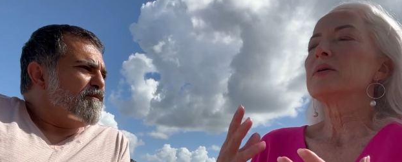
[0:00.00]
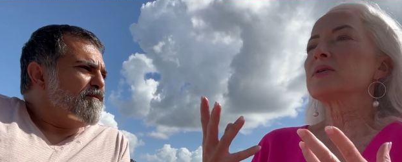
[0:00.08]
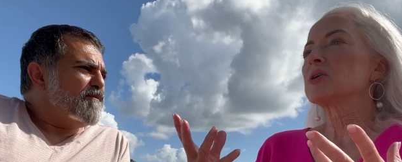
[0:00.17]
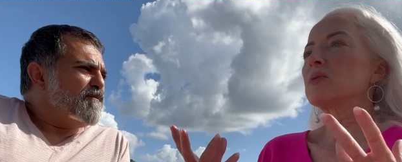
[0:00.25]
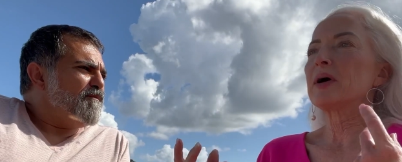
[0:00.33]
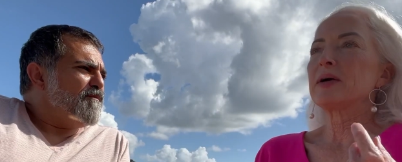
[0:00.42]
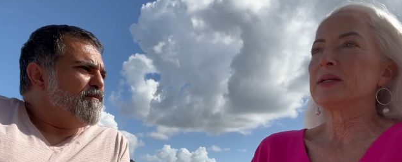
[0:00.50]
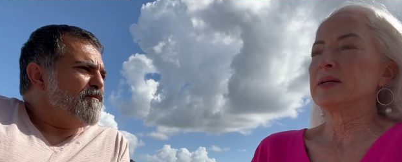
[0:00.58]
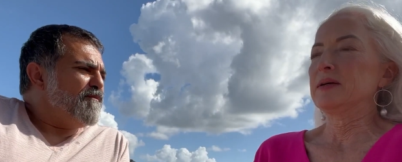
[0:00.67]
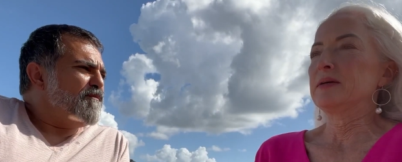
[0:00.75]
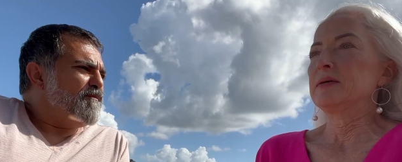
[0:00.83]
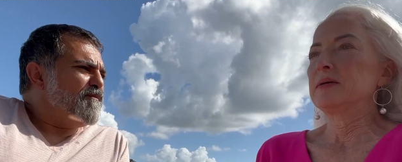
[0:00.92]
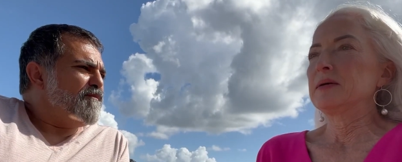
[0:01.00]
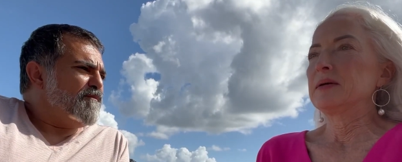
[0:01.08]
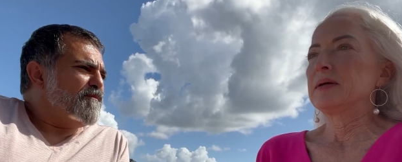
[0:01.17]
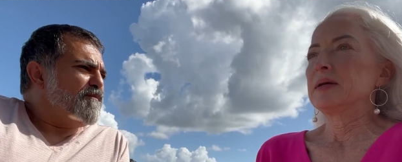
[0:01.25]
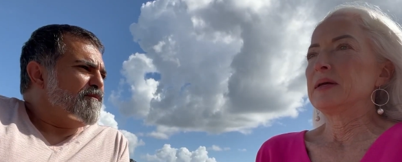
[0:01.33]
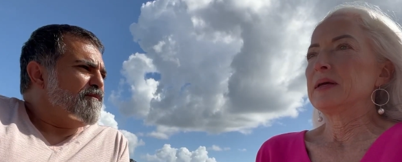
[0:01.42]
Speaker 1: So I did.
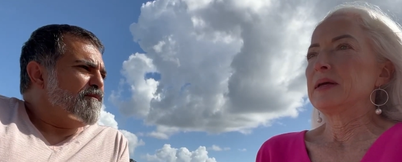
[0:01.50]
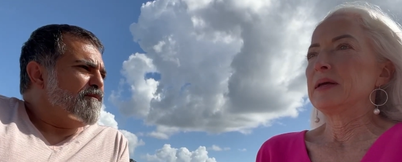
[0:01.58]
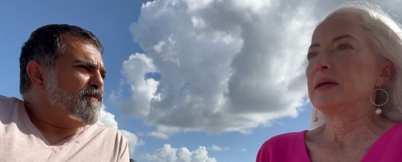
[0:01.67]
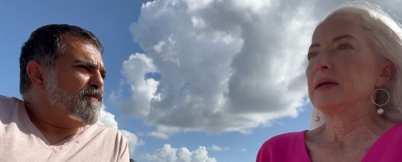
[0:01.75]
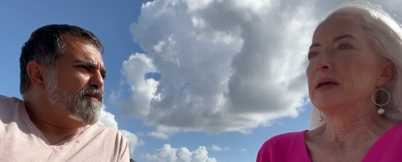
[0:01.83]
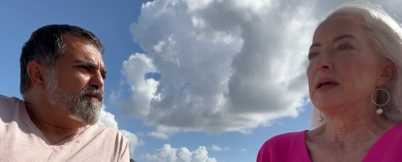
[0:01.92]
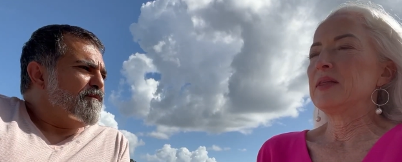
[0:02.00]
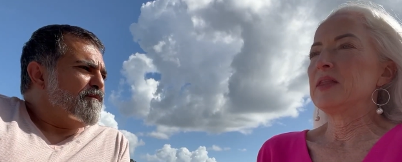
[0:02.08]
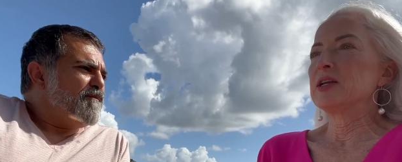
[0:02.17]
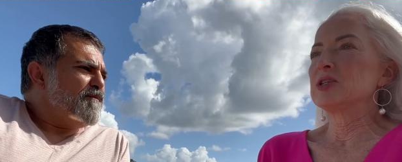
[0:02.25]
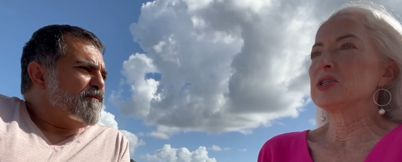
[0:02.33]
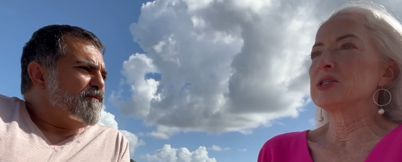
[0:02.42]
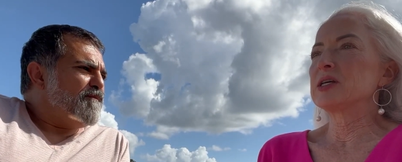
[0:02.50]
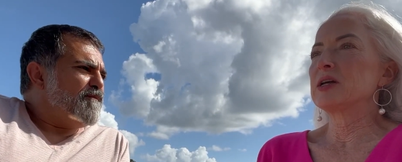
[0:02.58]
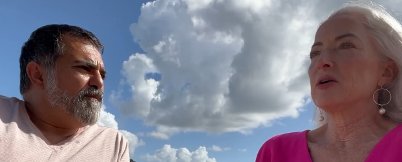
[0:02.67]
And then she said,